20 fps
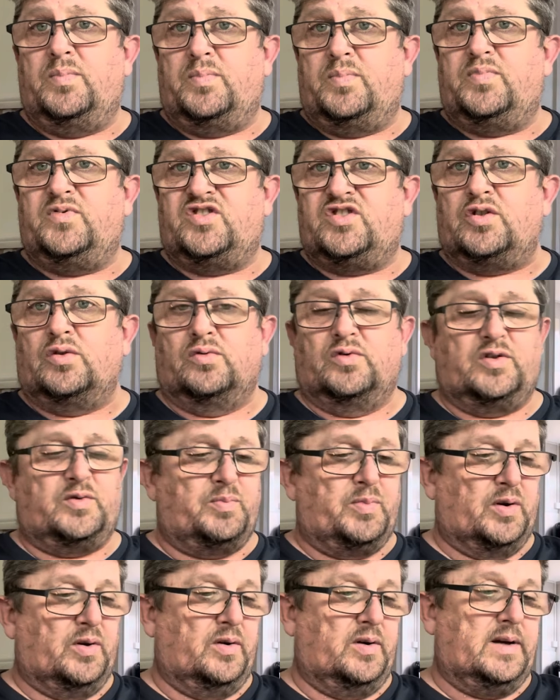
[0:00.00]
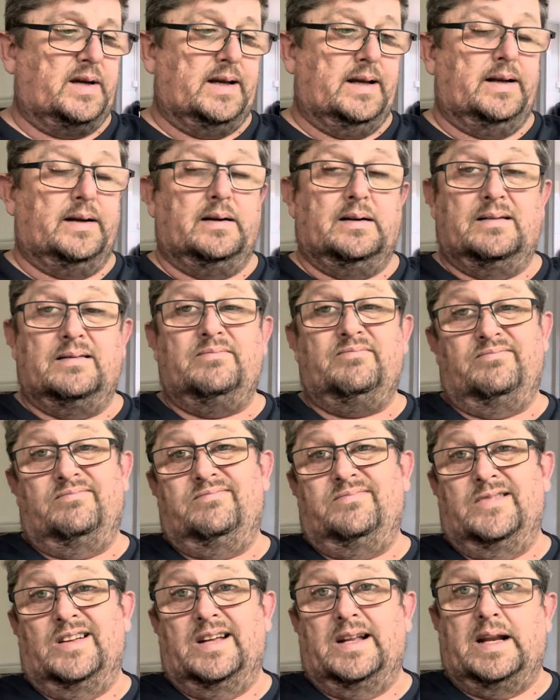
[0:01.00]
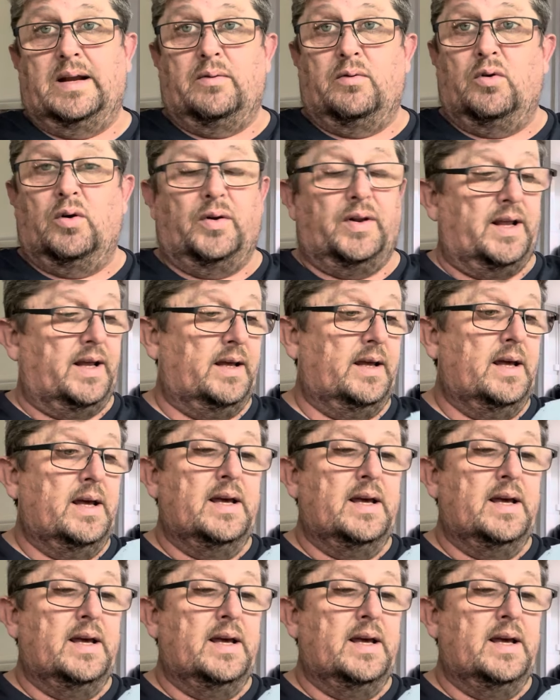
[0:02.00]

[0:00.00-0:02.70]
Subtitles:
source book and they were on there.